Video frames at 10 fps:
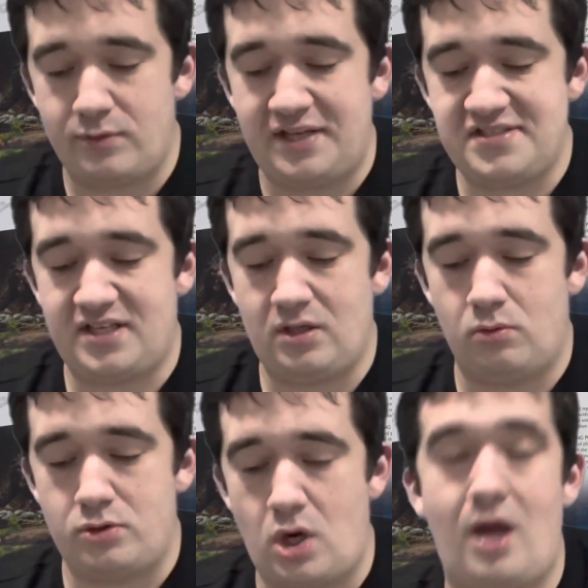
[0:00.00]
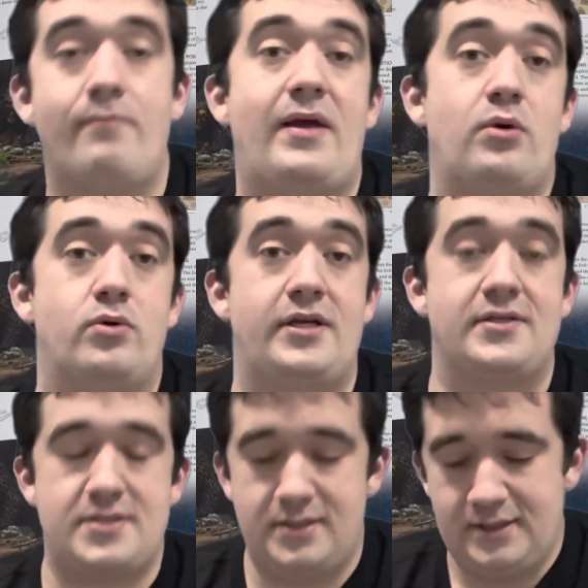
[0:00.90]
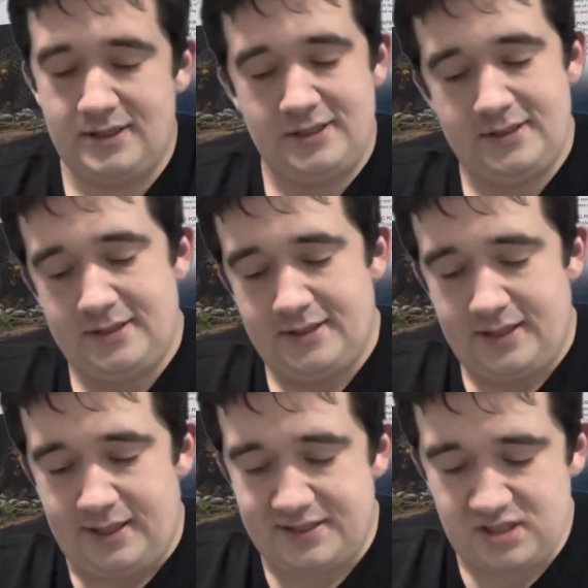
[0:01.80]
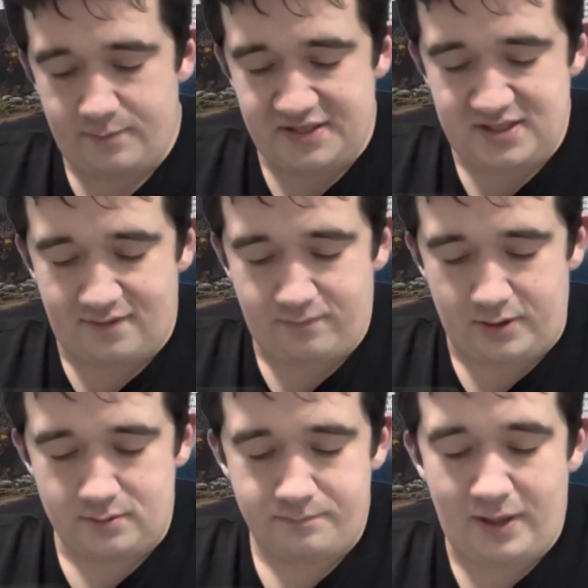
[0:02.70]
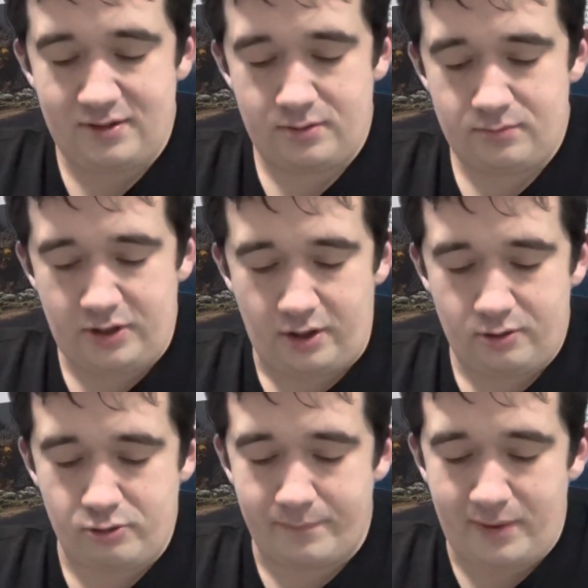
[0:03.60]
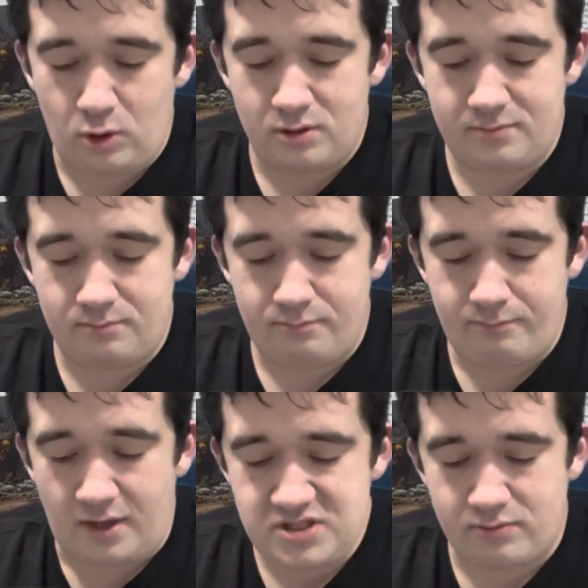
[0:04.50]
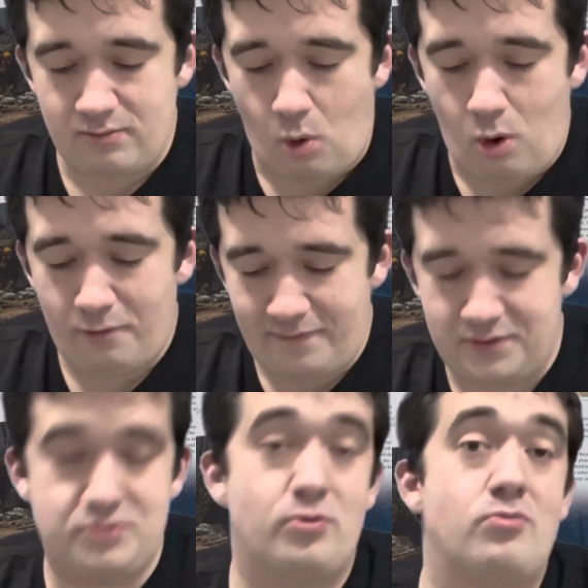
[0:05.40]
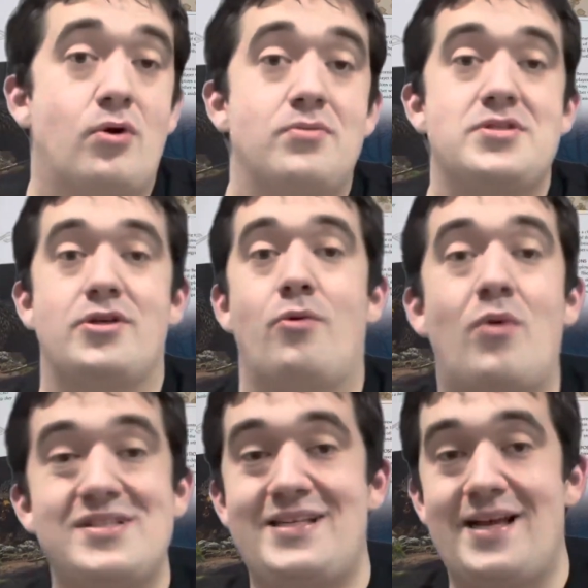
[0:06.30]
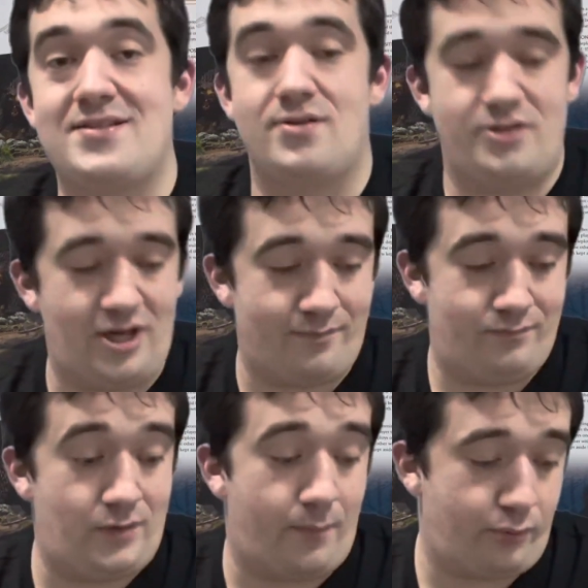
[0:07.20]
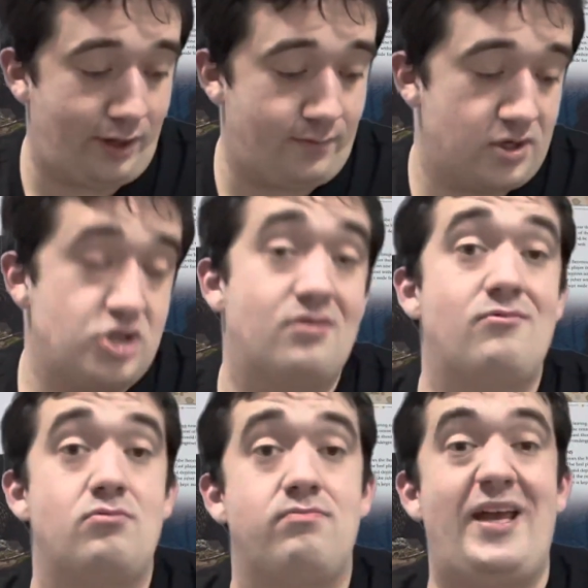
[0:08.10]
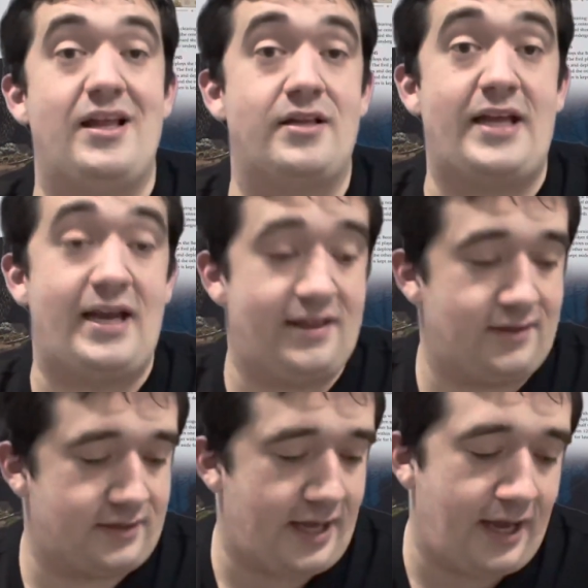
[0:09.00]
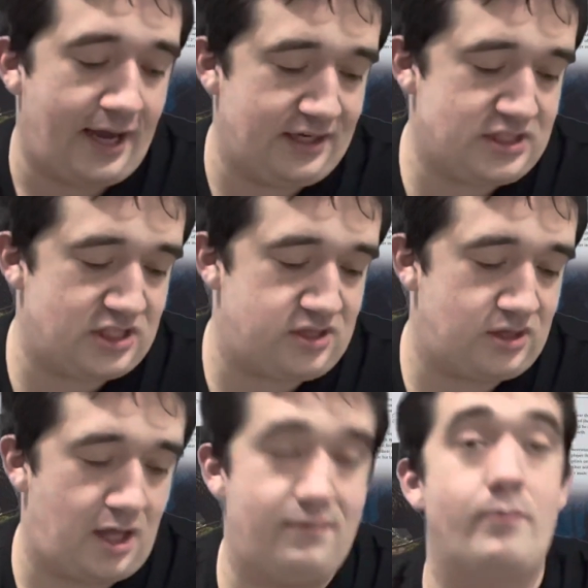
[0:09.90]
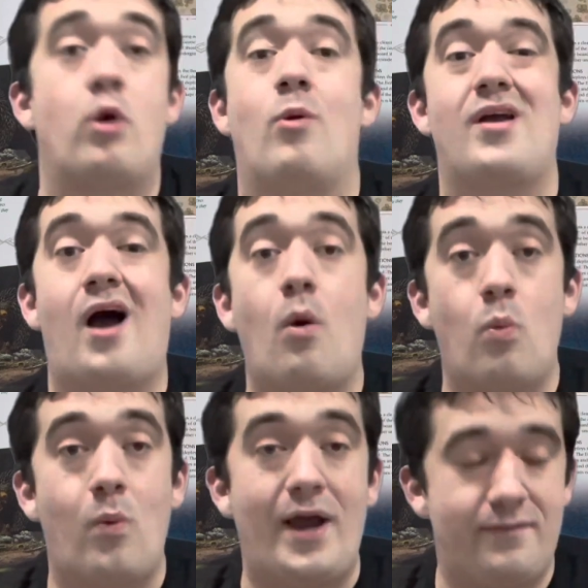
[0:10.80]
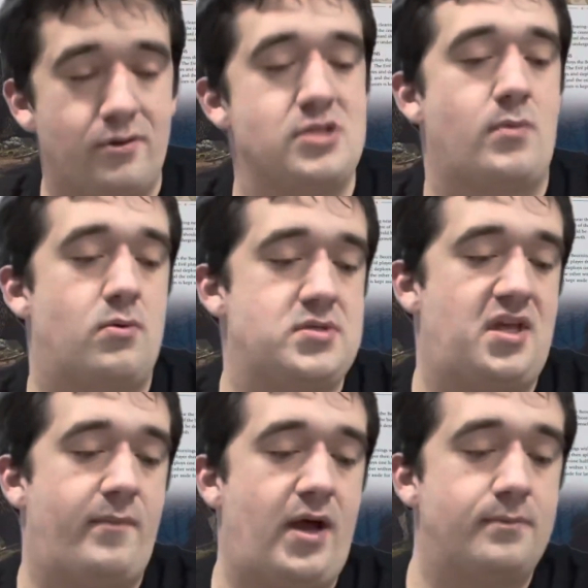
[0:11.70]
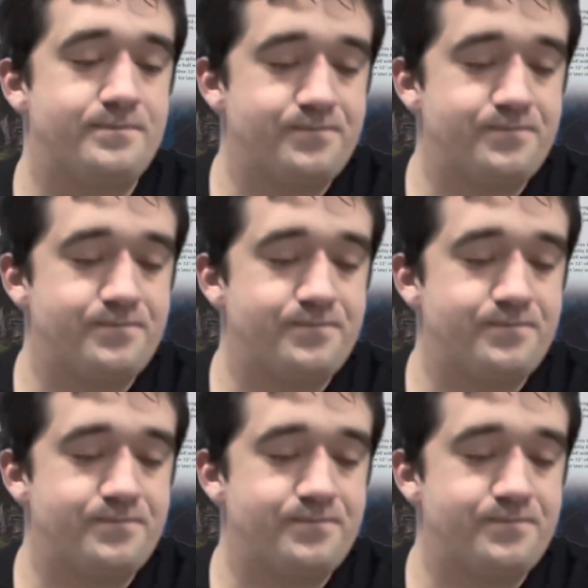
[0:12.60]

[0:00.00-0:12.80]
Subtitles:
needs to kill 9 Bayonnings. It's gonna be a tough one. But you know, Grim Bayonne must reroll all failed rune rolls. So once he gets on, you're pretty much killing anything there. And it's a lovely model. I can't wait for those models to come out.